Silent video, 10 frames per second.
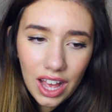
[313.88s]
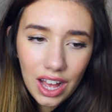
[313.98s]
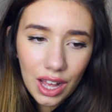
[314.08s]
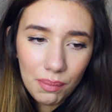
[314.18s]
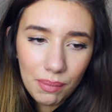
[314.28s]

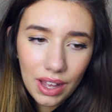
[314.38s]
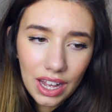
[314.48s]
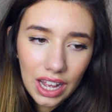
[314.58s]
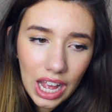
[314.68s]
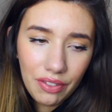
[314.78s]

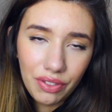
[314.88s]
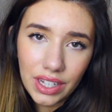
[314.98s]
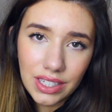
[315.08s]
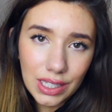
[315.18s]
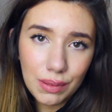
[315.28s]
And
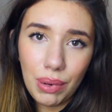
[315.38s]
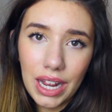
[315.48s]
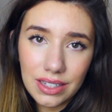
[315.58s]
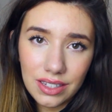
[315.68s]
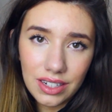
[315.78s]
this is
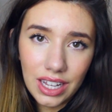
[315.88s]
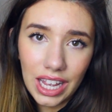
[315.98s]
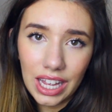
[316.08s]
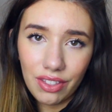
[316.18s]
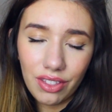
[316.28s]
present
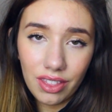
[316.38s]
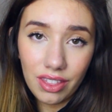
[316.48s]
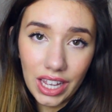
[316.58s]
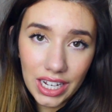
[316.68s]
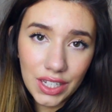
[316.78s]
in
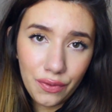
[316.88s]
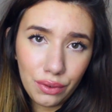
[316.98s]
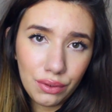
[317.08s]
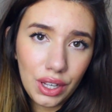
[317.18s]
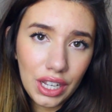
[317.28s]
the
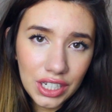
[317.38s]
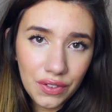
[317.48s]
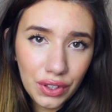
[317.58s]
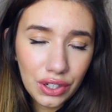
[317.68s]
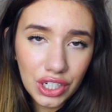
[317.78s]

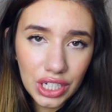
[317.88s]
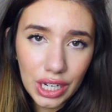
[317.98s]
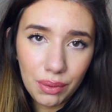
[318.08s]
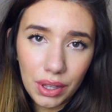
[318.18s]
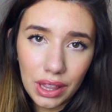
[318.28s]
interview she
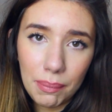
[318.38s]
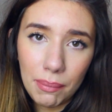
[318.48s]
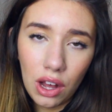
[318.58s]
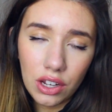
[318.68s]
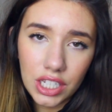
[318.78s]
did with
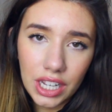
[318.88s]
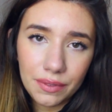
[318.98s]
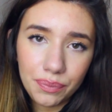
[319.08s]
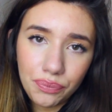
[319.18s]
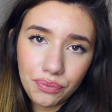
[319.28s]

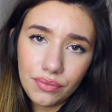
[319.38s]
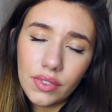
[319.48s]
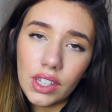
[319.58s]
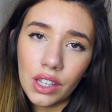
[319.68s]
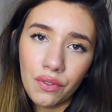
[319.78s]
Martin
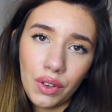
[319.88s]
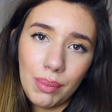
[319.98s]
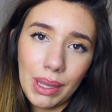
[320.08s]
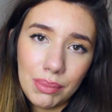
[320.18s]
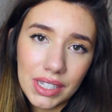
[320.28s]
for
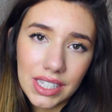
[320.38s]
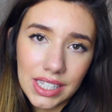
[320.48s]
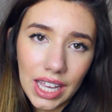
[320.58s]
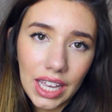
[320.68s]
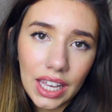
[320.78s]

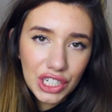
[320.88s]
BBC.